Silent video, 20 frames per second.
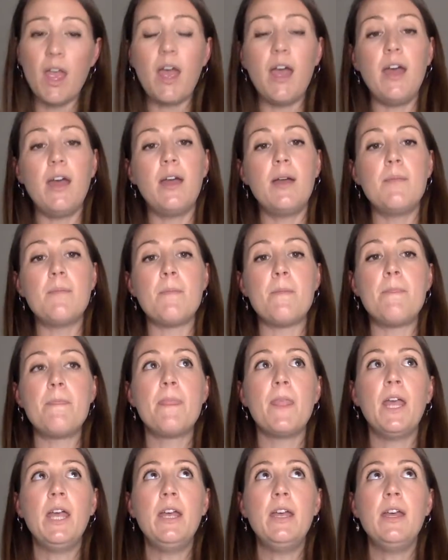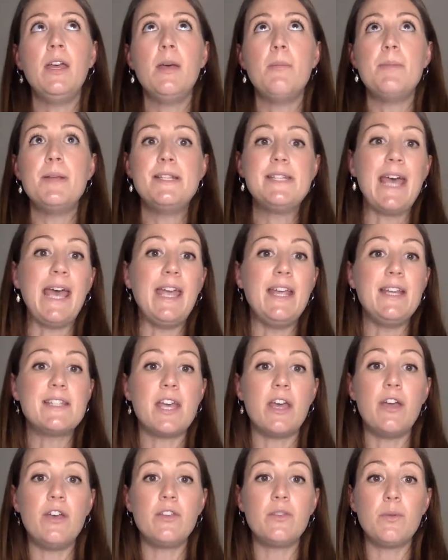Um,
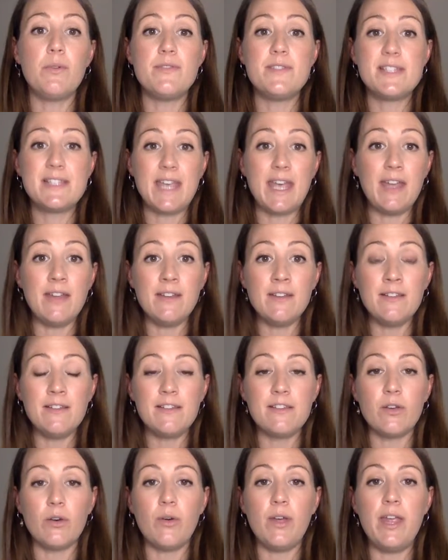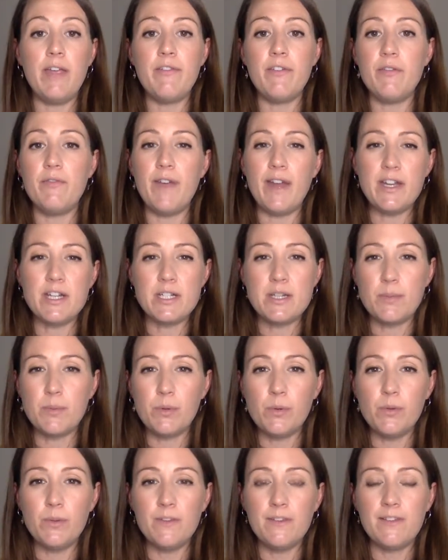potatoes with skins or even
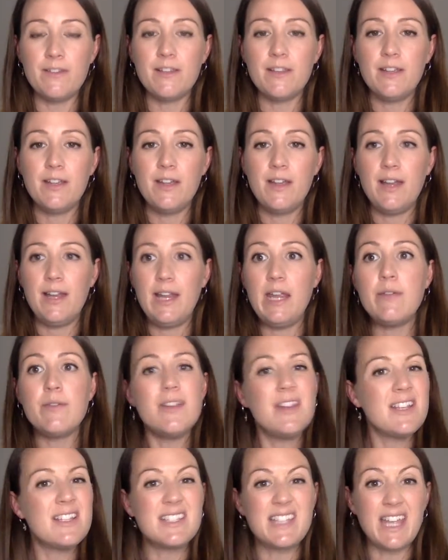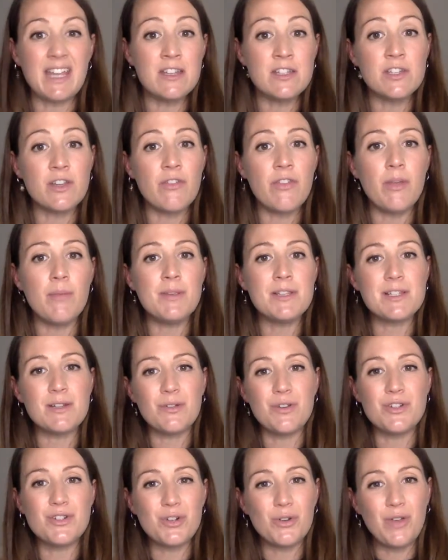vegetables, leaving the skins on them as
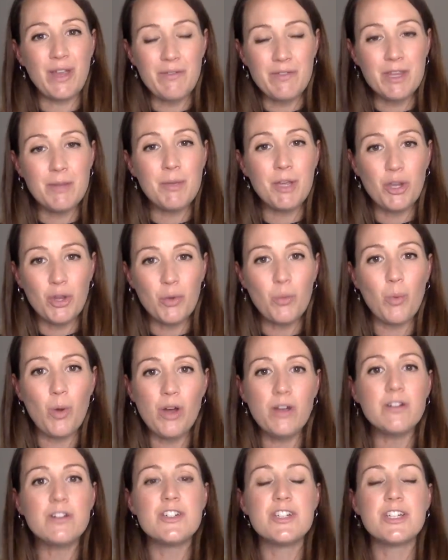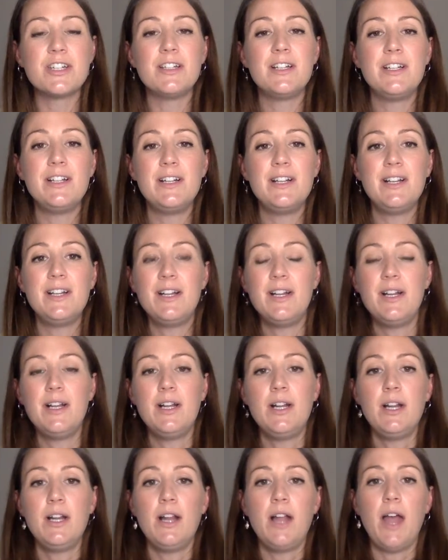long as you're giving them a good wash.
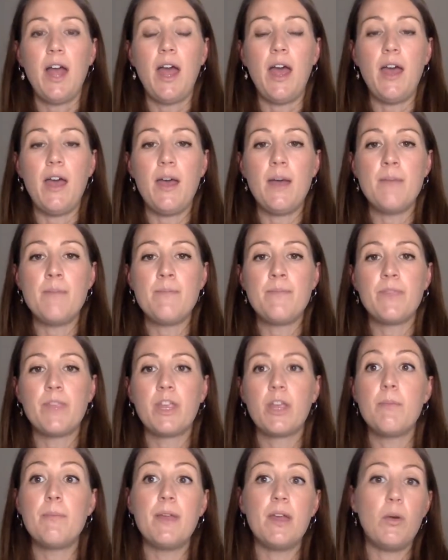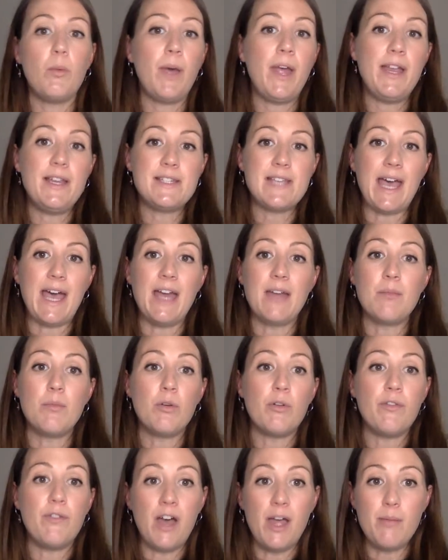Um, can be a way to add
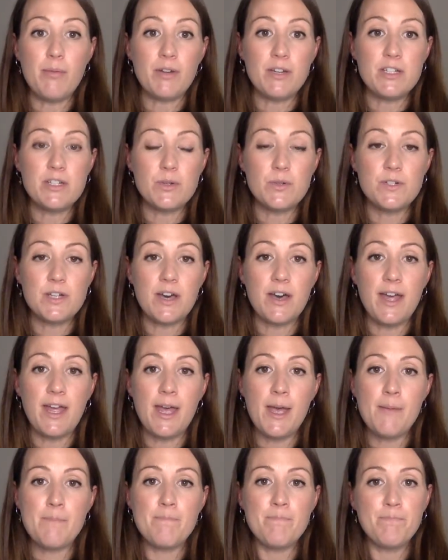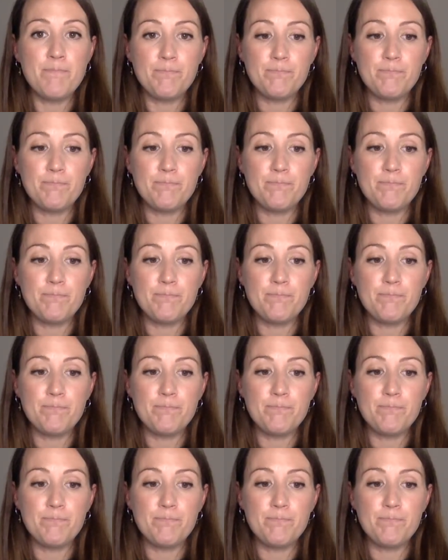more fiber into a diet.